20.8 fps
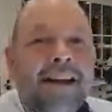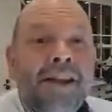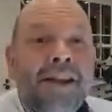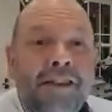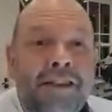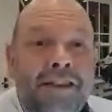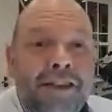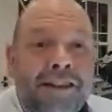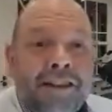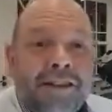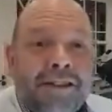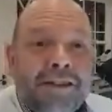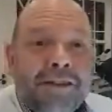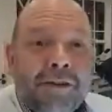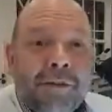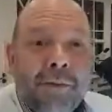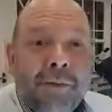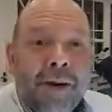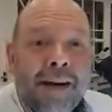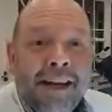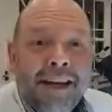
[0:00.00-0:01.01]
this is the
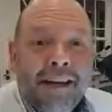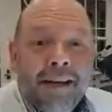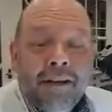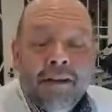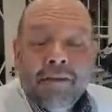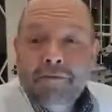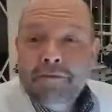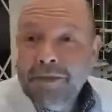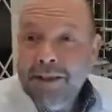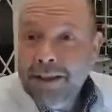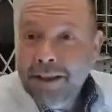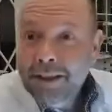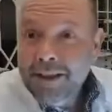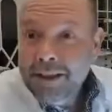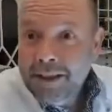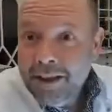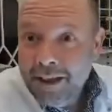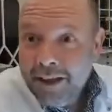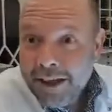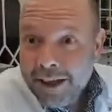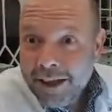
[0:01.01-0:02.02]
way
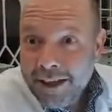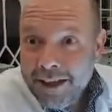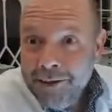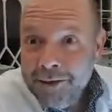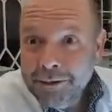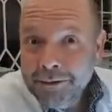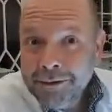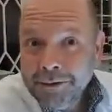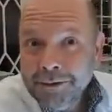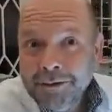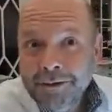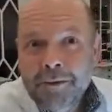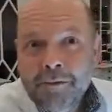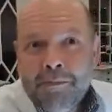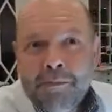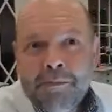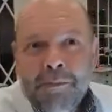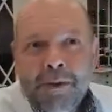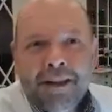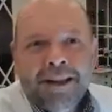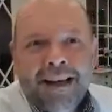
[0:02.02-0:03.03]
a real
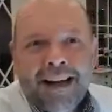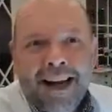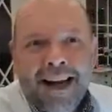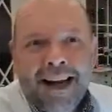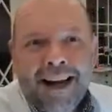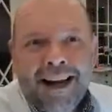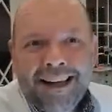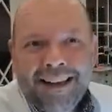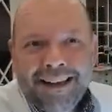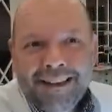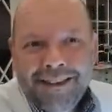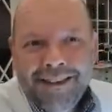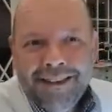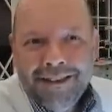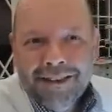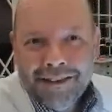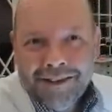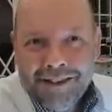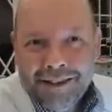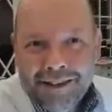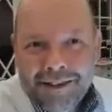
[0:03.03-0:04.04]
Panerai
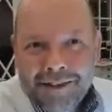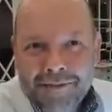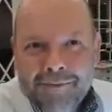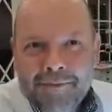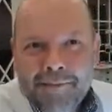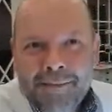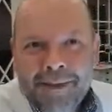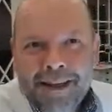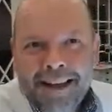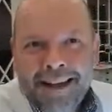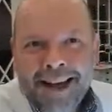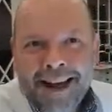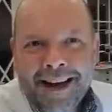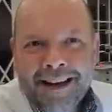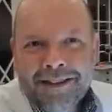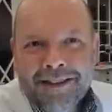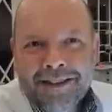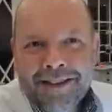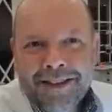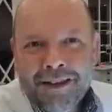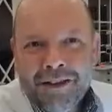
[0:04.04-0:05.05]
does the
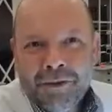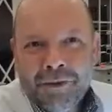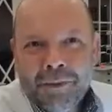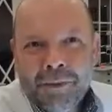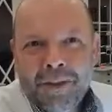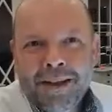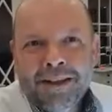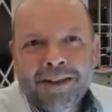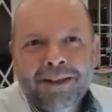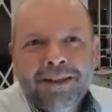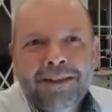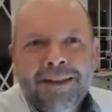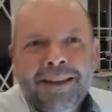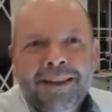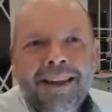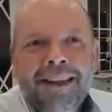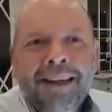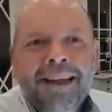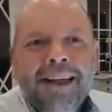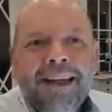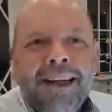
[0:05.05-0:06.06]
perlage as well.
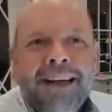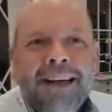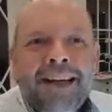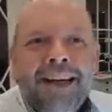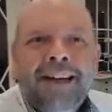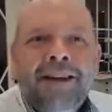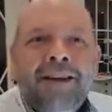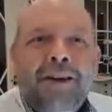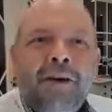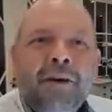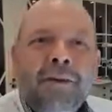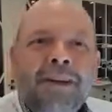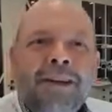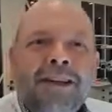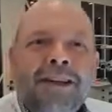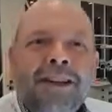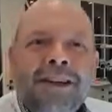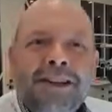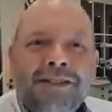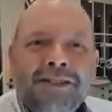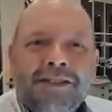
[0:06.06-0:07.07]
It only
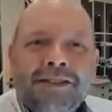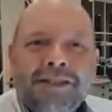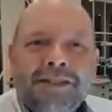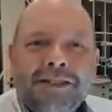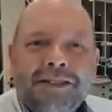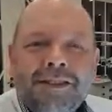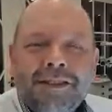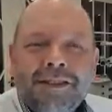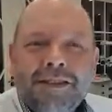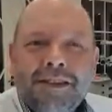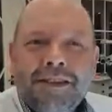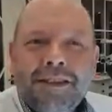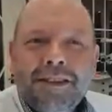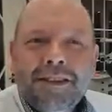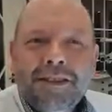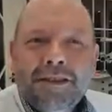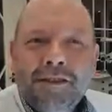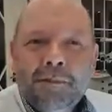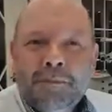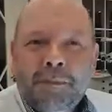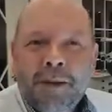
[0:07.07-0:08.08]
does
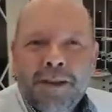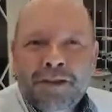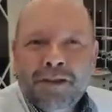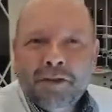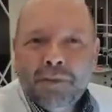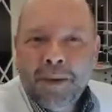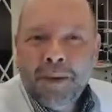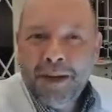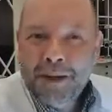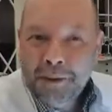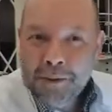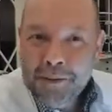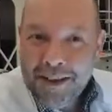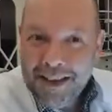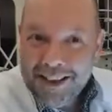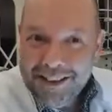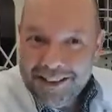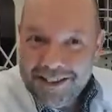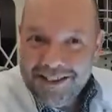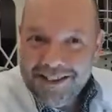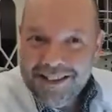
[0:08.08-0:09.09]
spaces where you
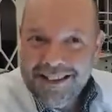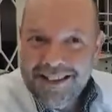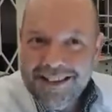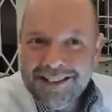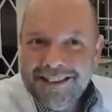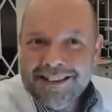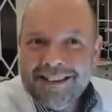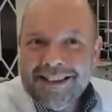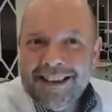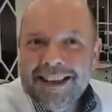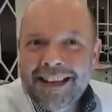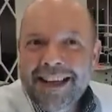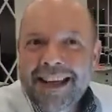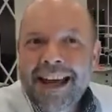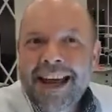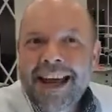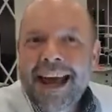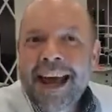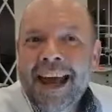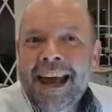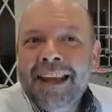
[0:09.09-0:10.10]
can see it
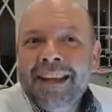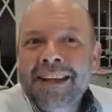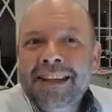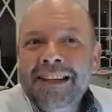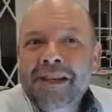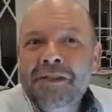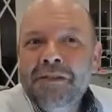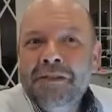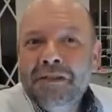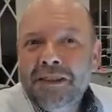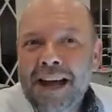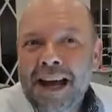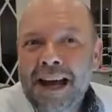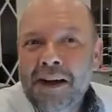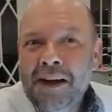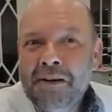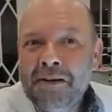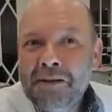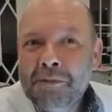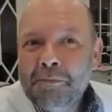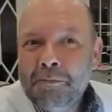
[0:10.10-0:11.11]
and leaves
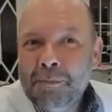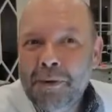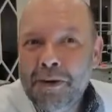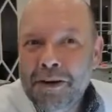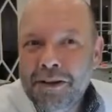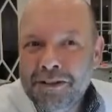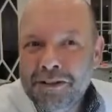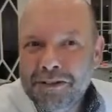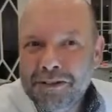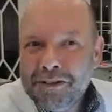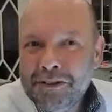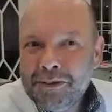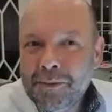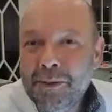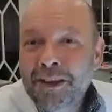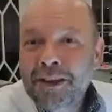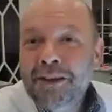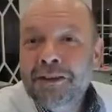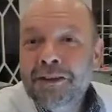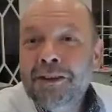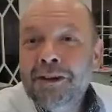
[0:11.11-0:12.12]
out parts
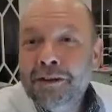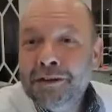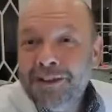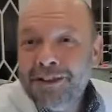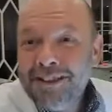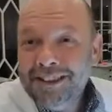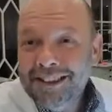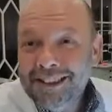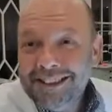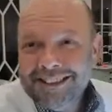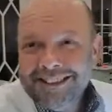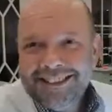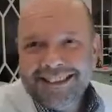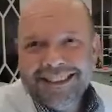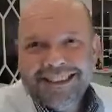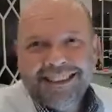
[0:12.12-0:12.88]
where you don't see it.